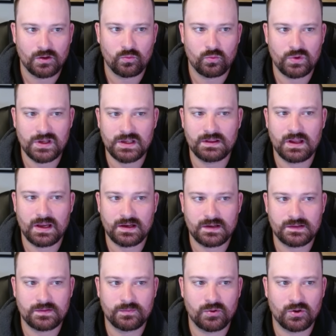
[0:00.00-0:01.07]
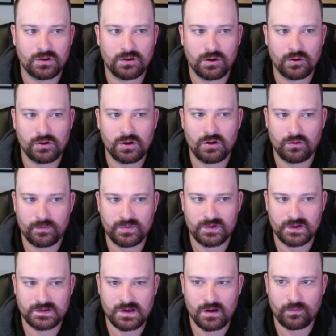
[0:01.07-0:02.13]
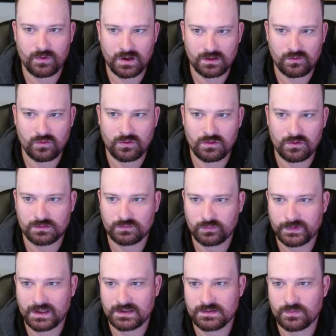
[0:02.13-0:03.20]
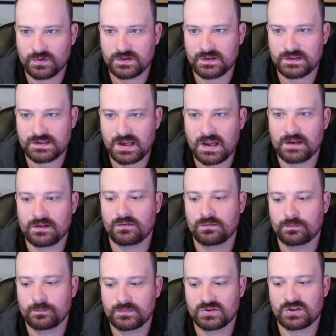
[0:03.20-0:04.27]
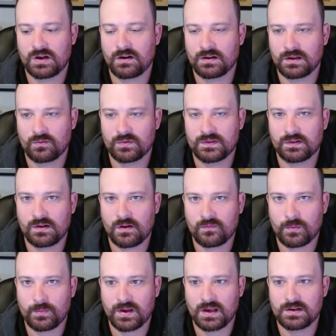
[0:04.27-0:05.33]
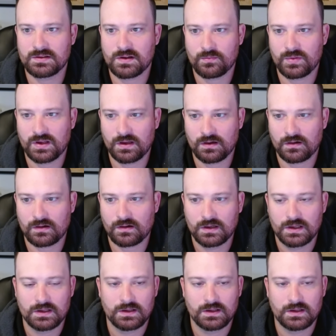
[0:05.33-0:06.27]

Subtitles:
we like to put a logo up in the top right corner. We like to put the title, sharing it with the cover page up here.